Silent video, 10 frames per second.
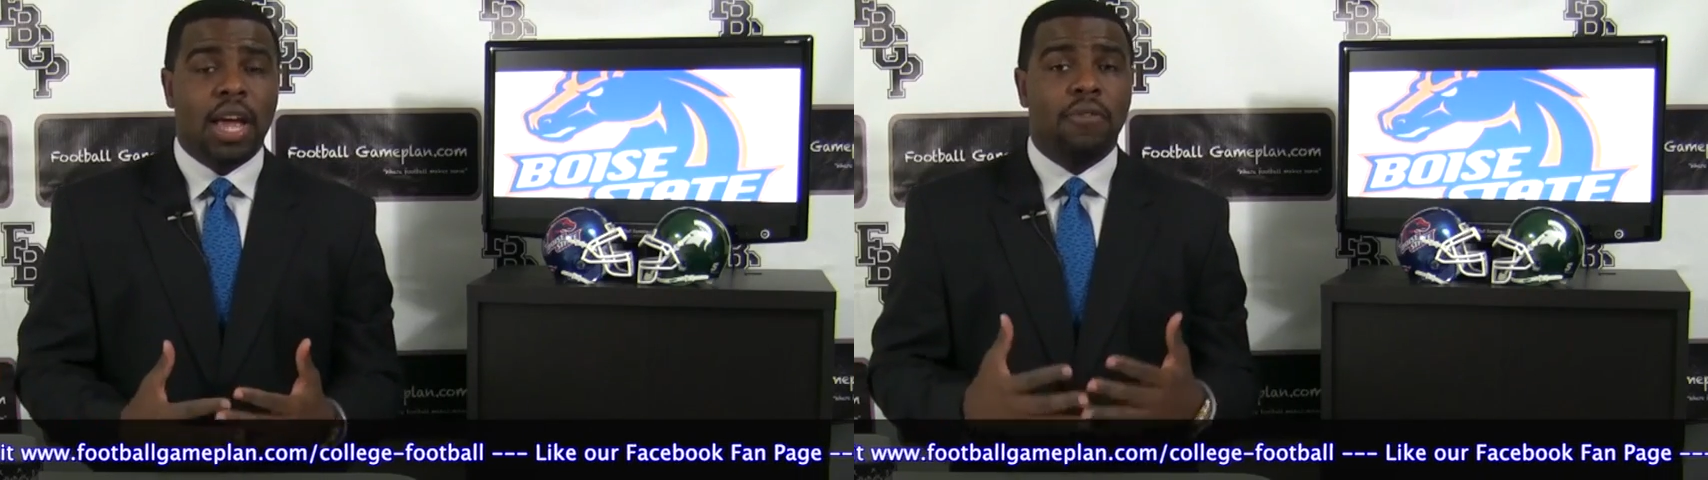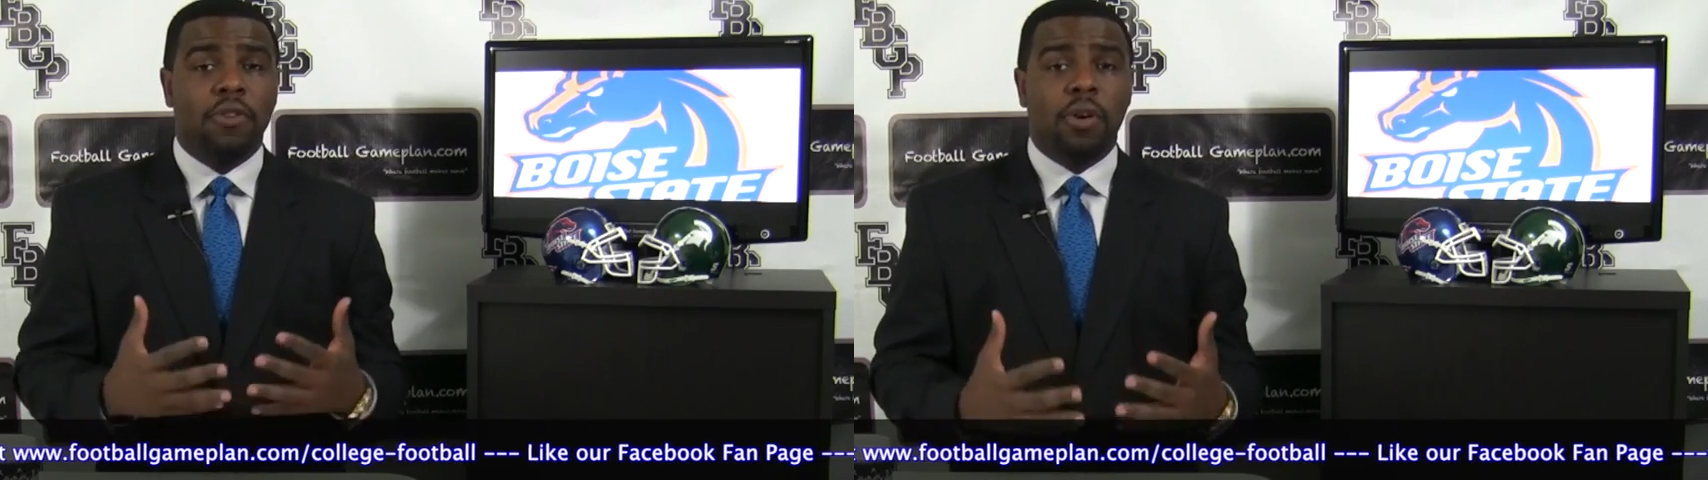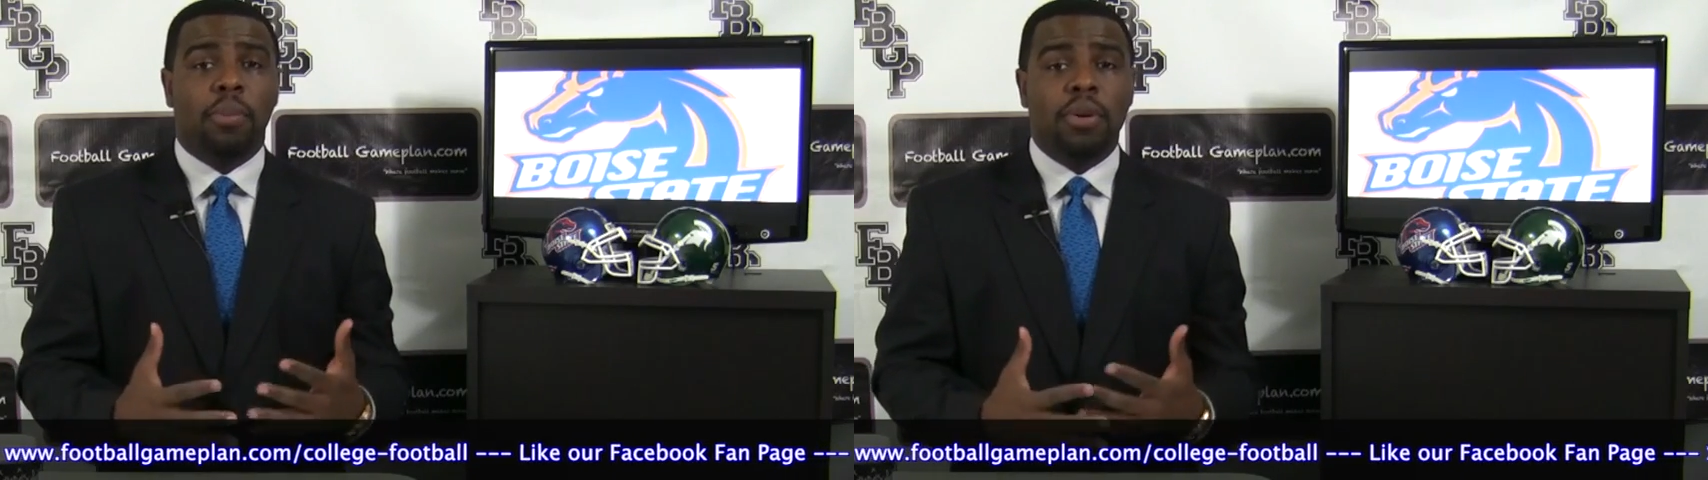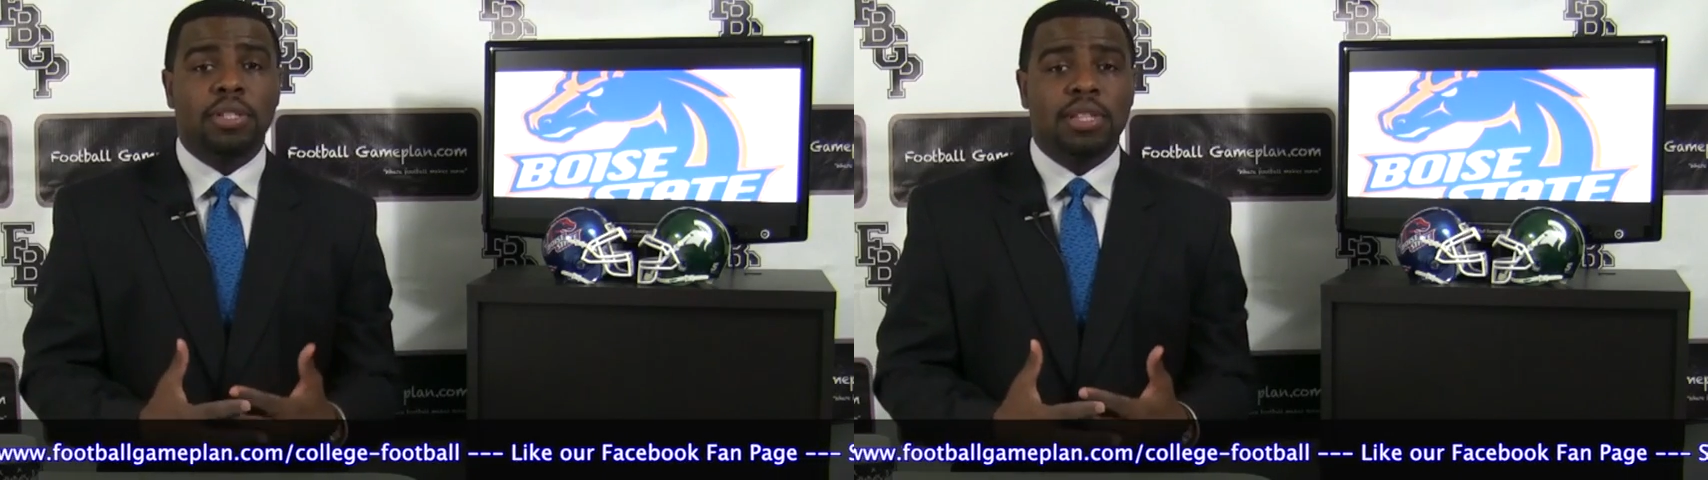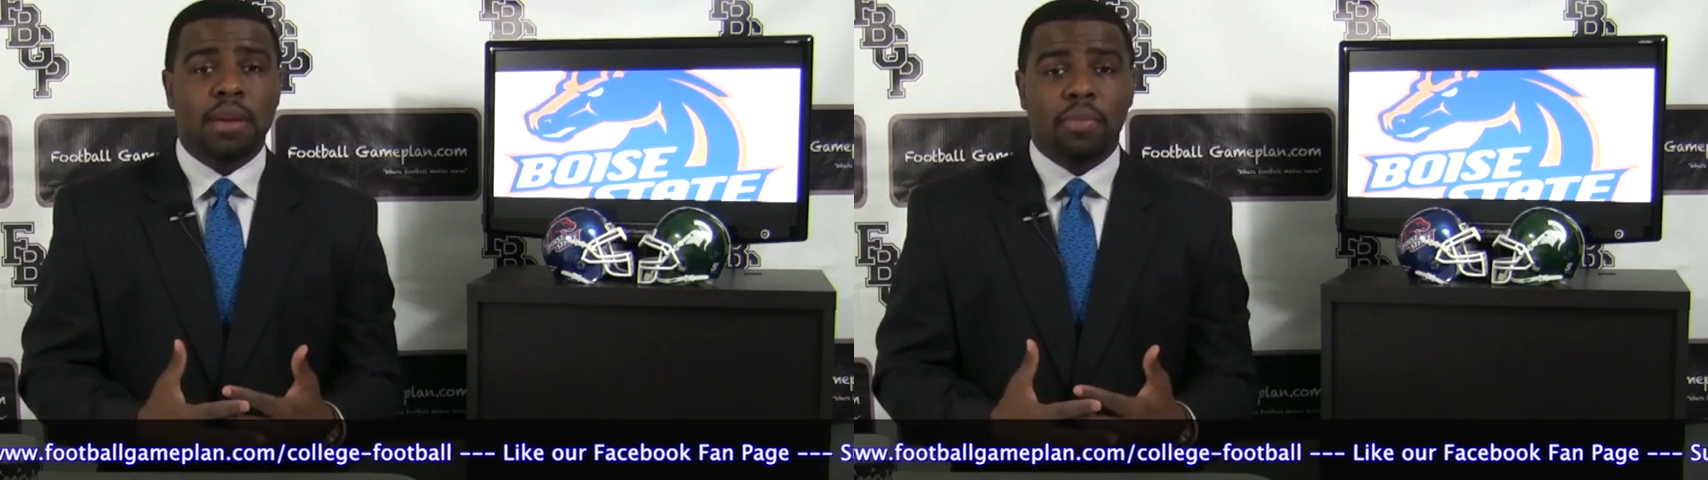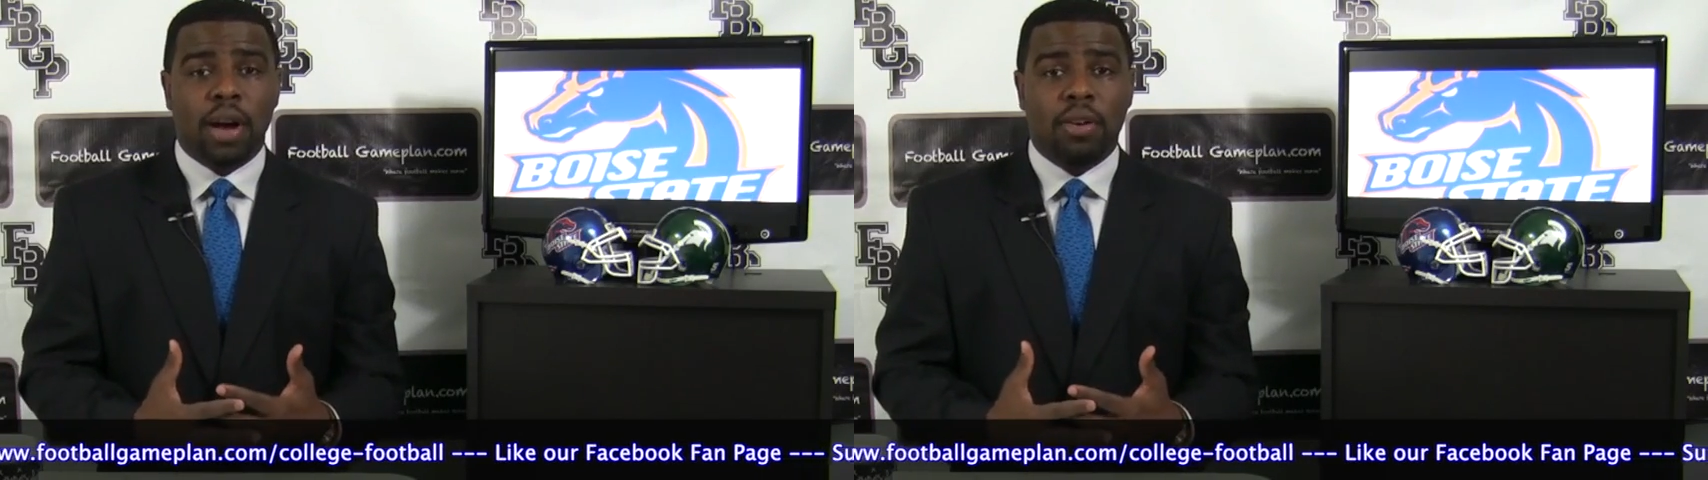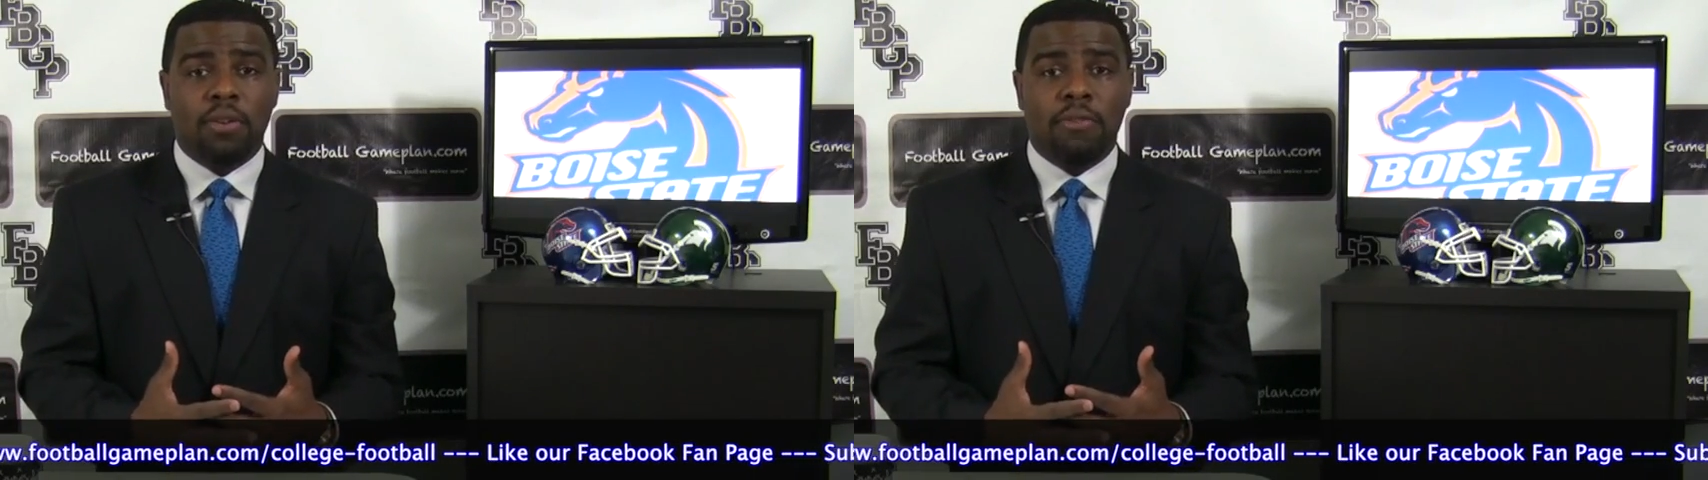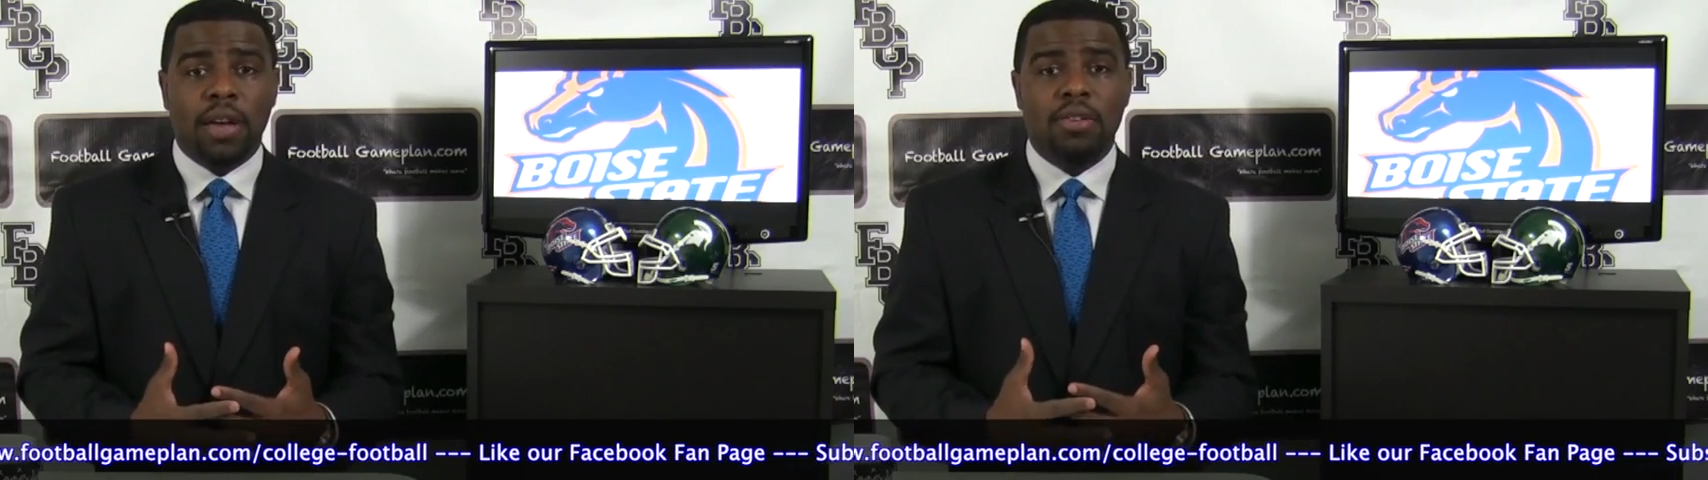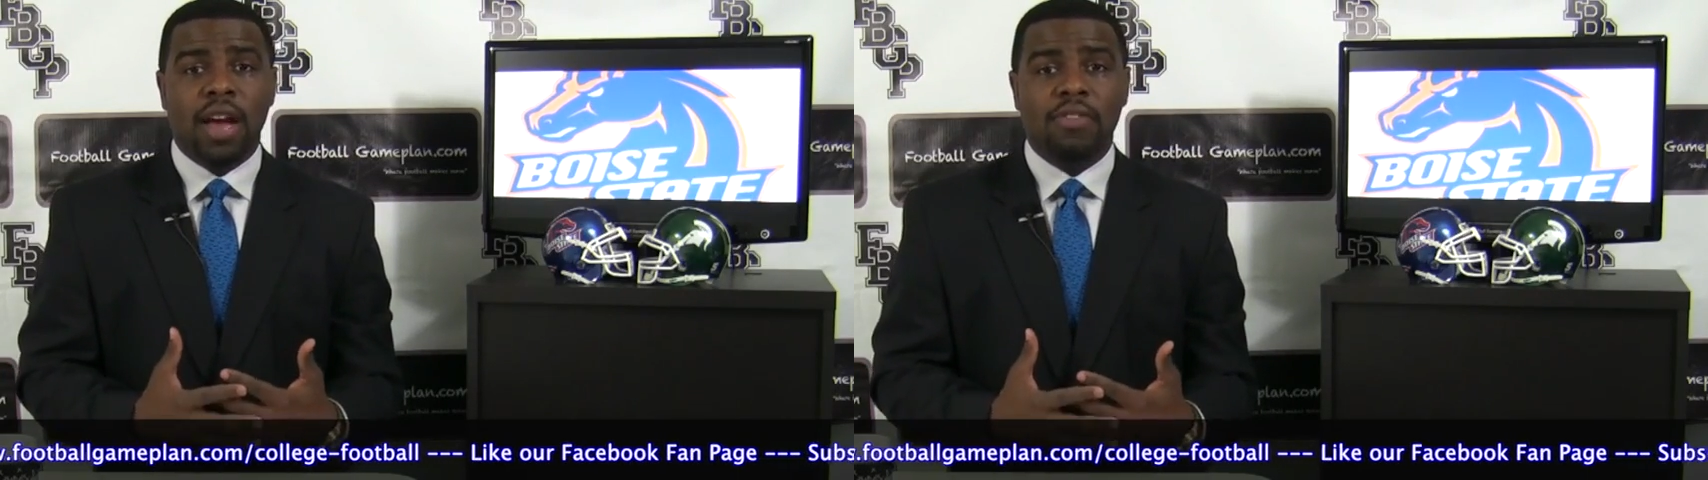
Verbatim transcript: If you're a Boise State Bronco fan,